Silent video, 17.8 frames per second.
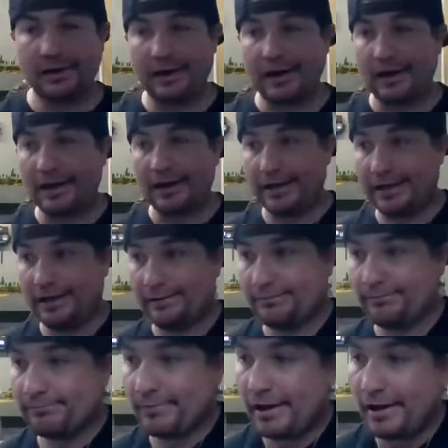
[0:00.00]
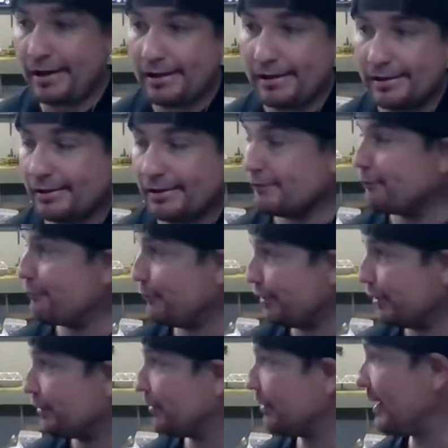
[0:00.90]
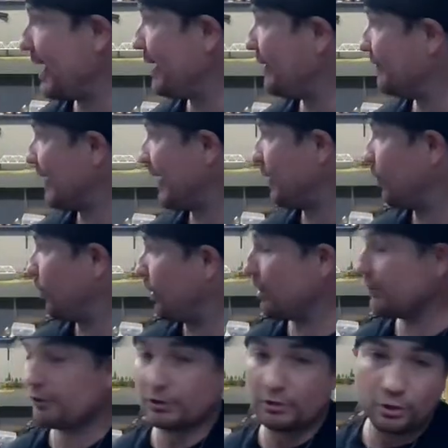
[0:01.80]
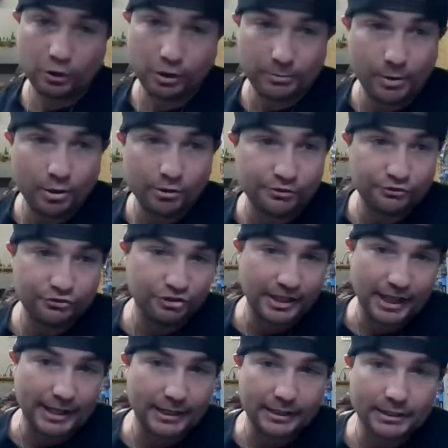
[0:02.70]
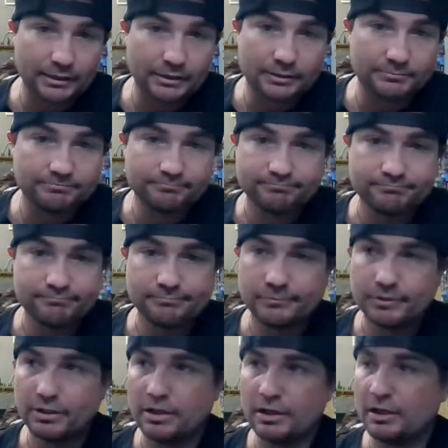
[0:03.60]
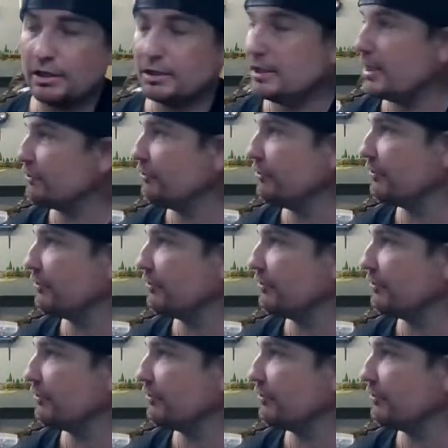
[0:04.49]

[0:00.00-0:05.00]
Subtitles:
I am figuring out that water locomotives, you can't kill them unless you